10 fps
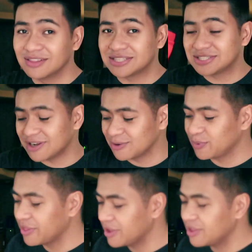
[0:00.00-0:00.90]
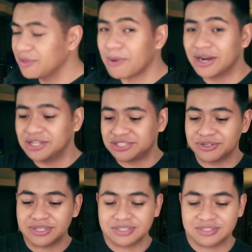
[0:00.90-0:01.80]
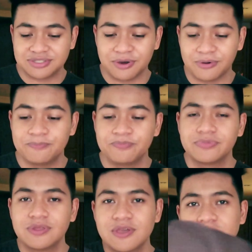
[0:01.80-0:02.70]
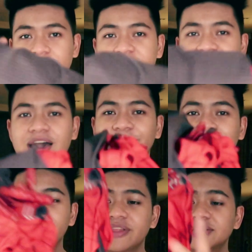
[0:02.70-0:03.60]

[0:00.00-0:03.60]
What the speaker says: Let's start with the bodysuit. So it's got really